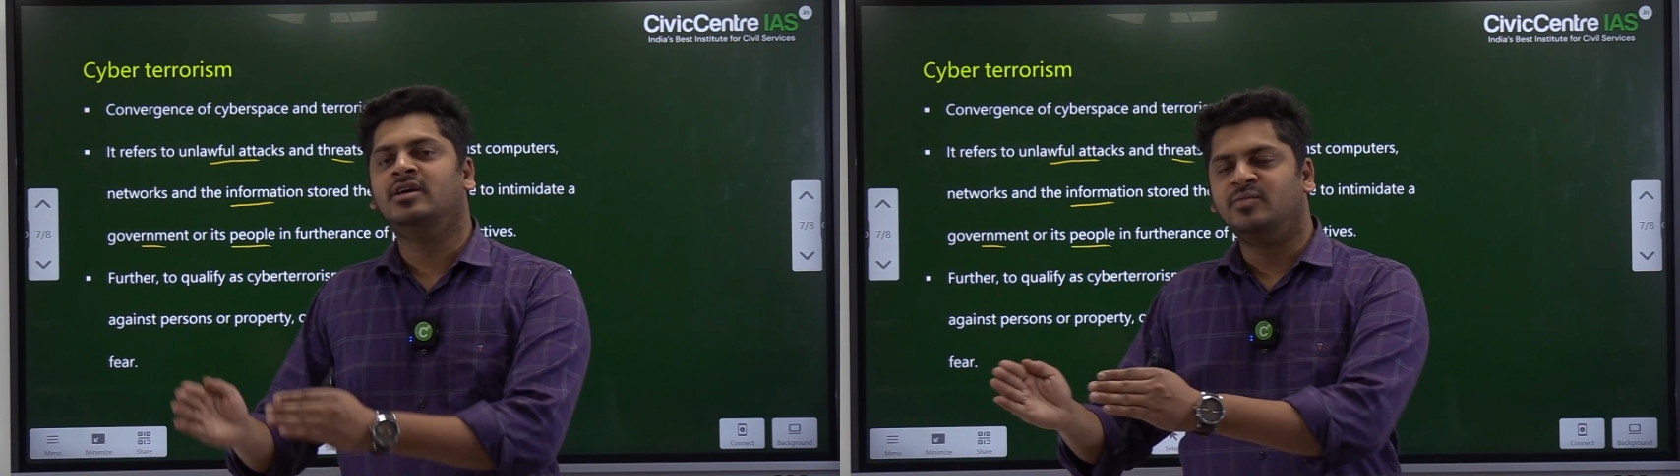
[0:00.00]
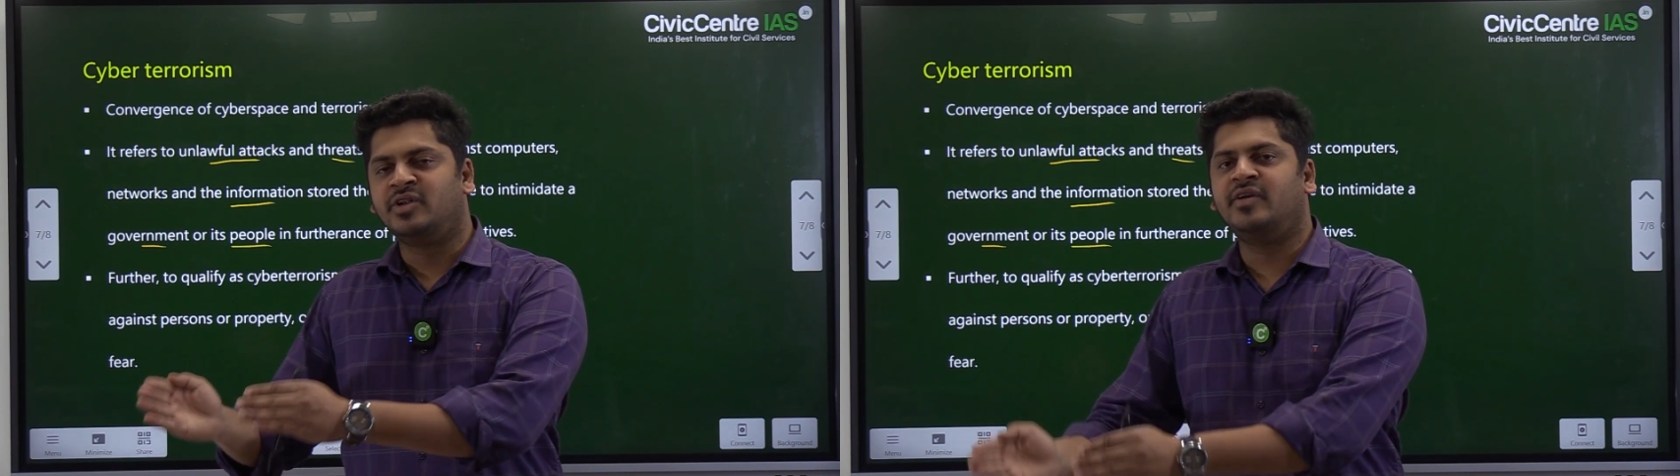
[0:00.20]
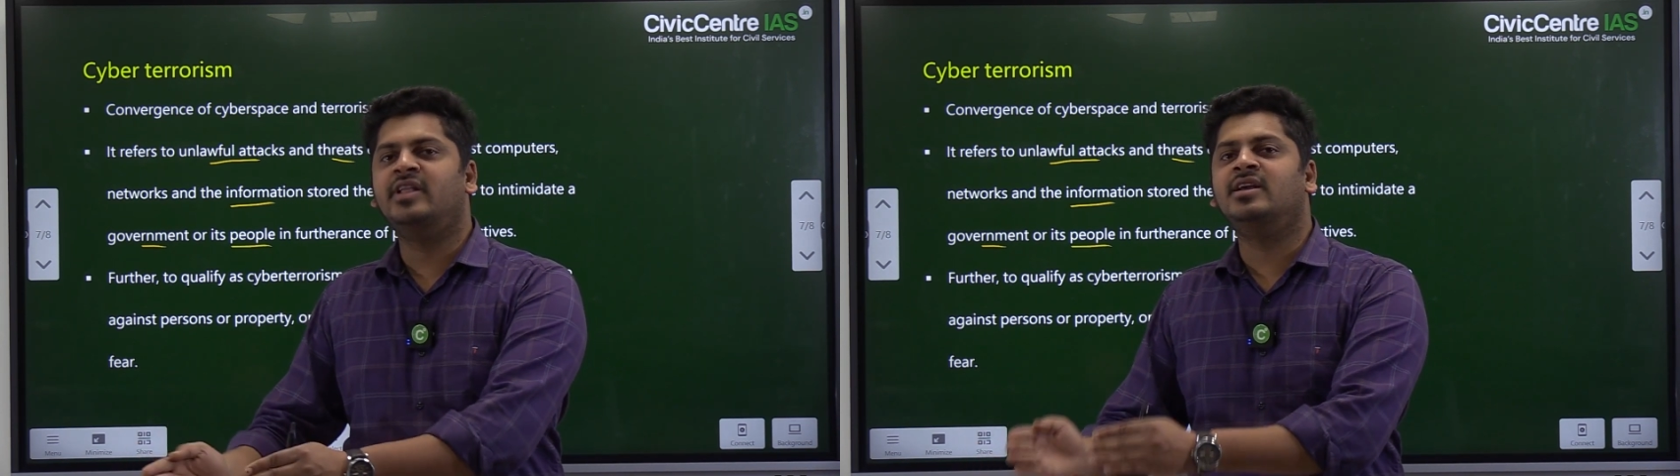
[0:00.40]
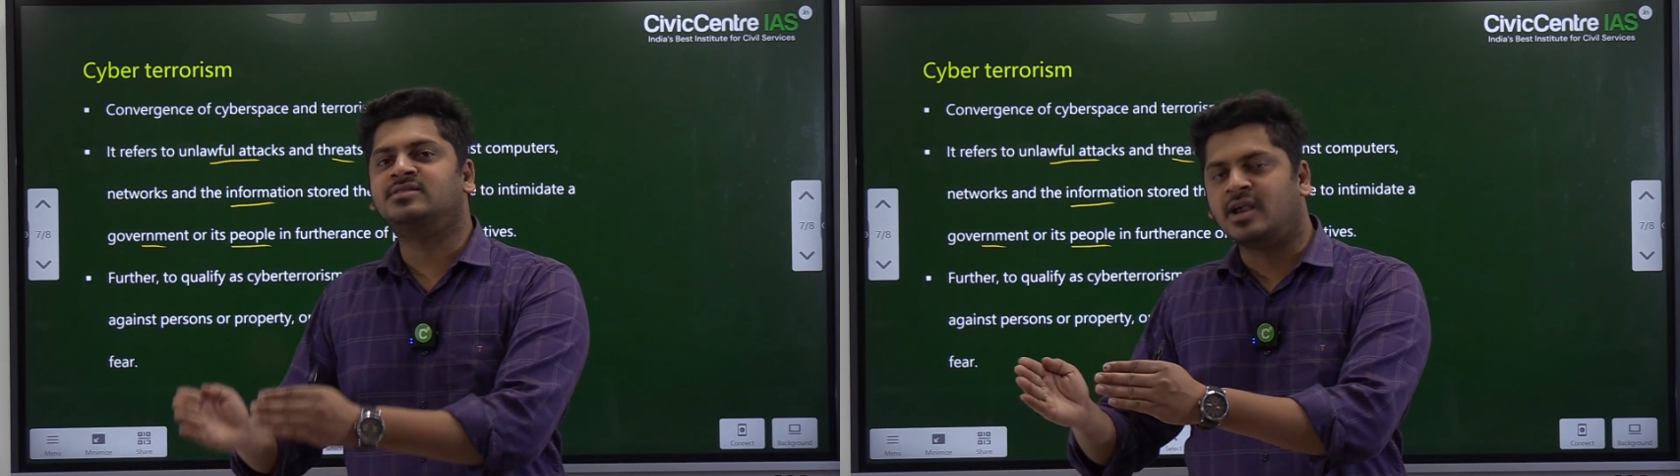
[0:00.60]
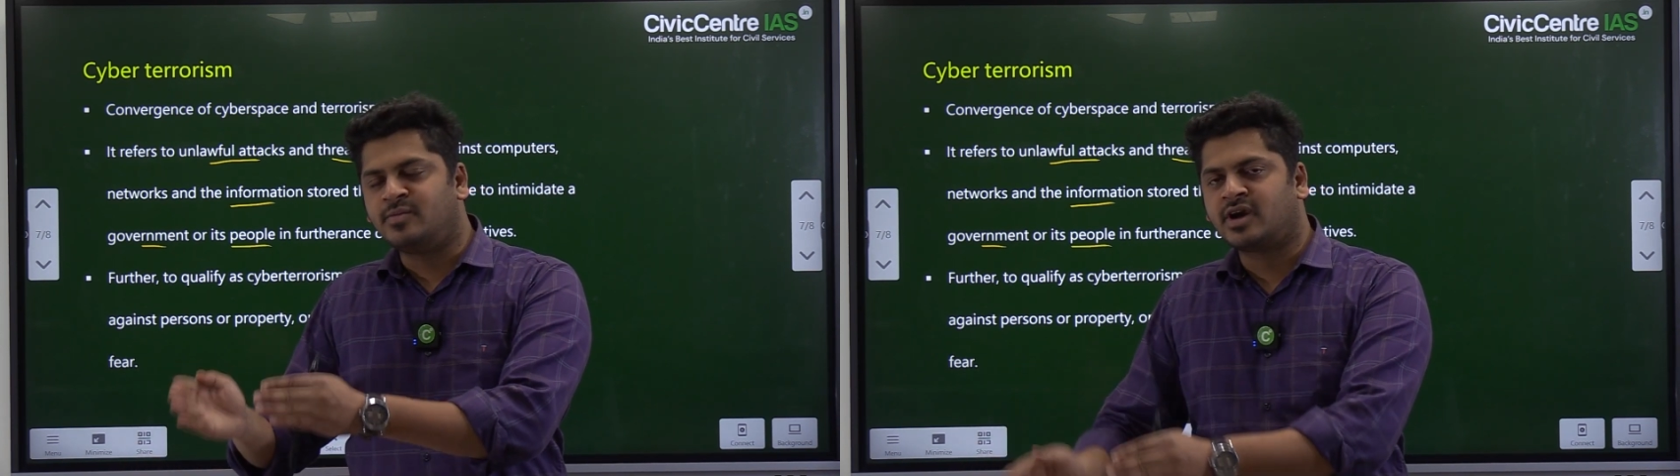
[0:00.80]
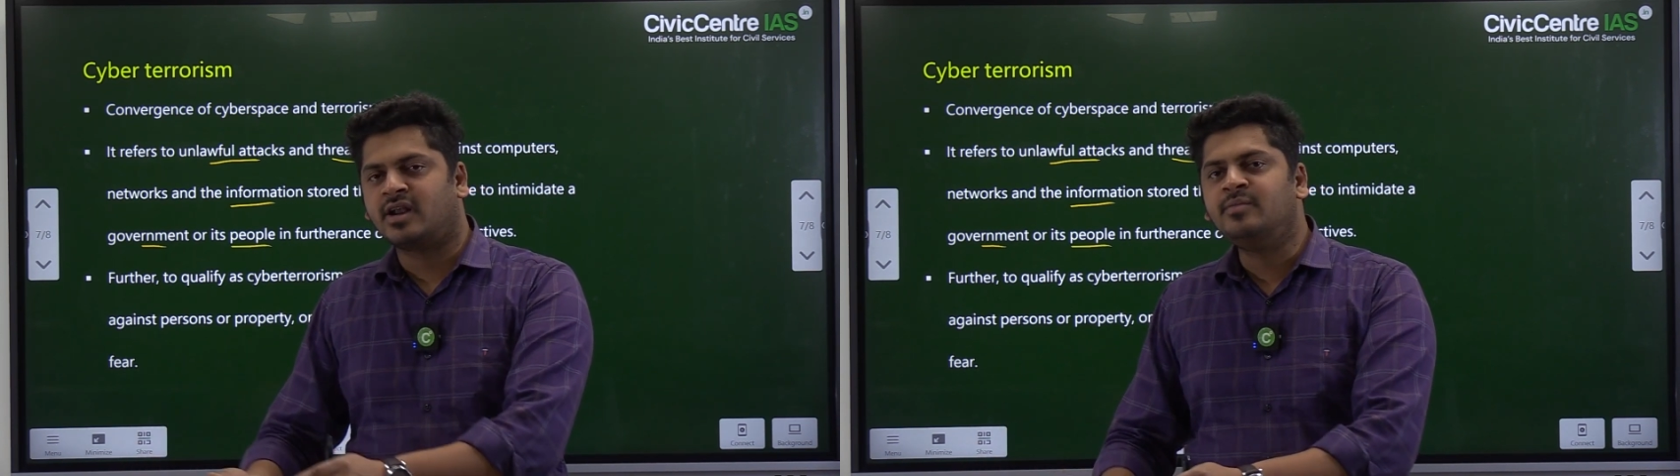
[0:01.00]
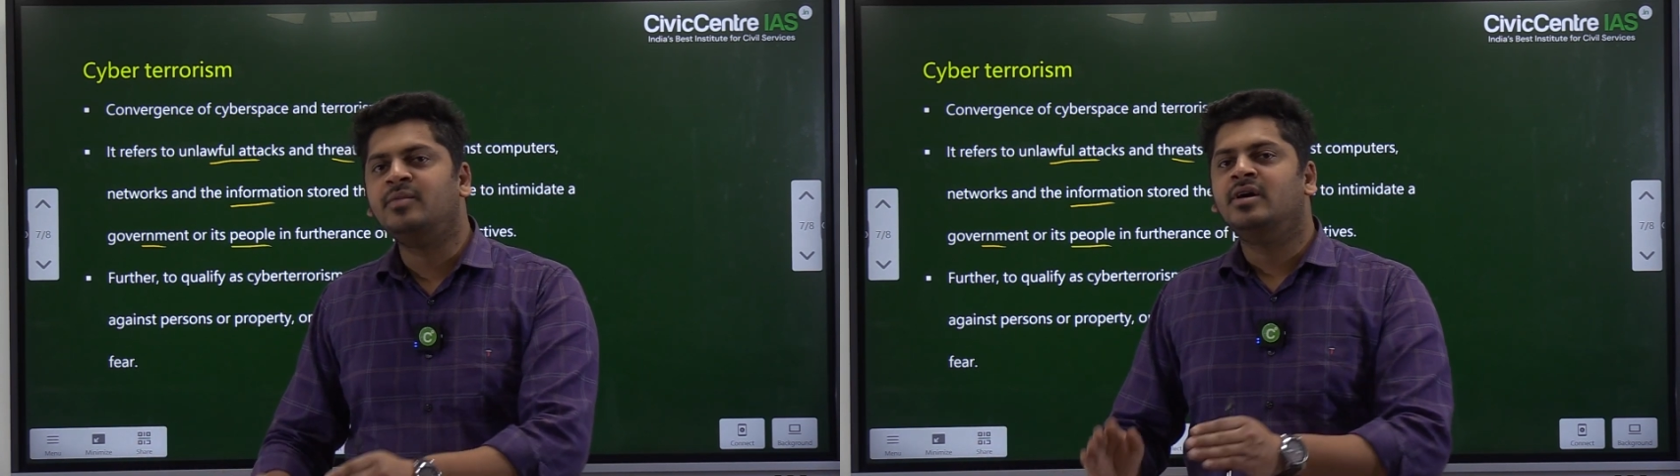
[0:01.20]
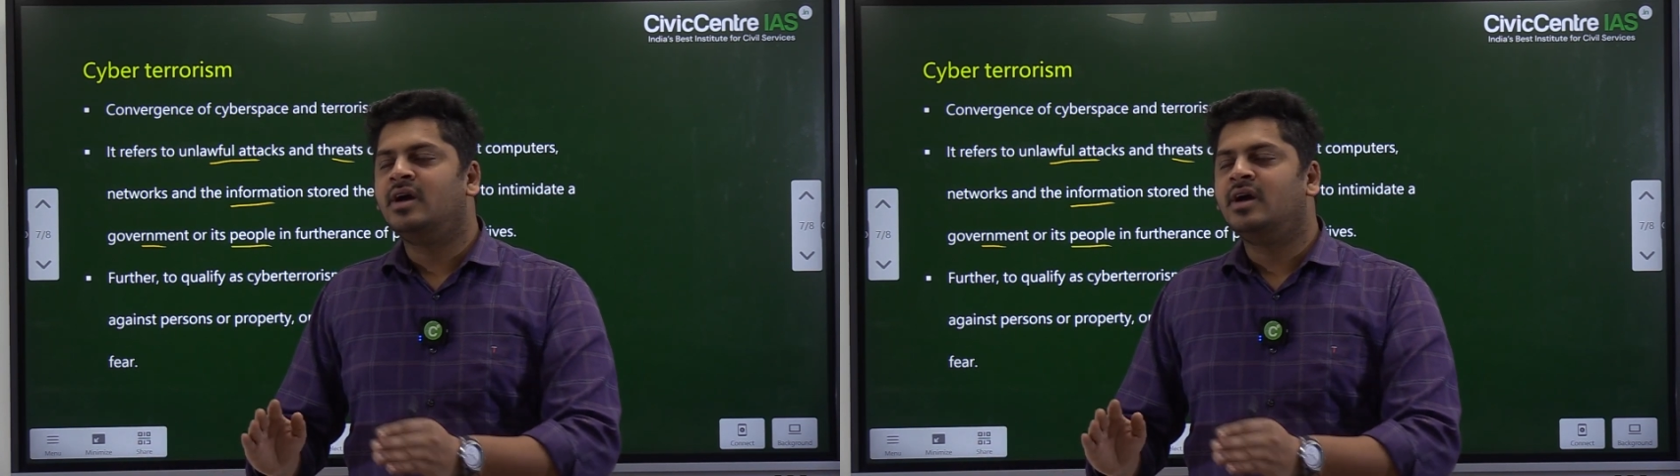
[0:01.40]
between a cyber crime